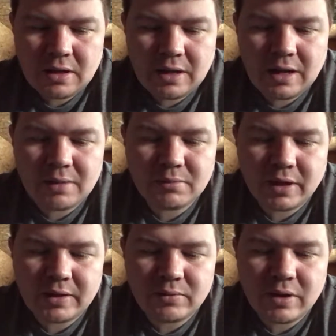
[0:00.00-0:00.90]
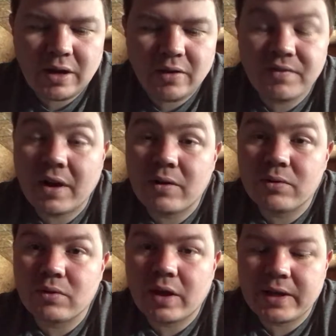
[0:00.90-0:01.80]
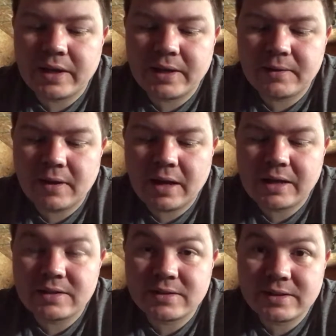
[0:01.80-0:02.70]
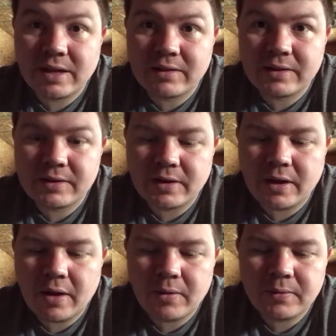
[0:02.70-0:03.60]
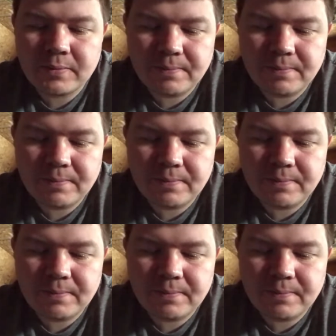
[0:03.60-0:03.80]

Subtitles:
And I'm like, well, if I don't like it, I can sell it, you know.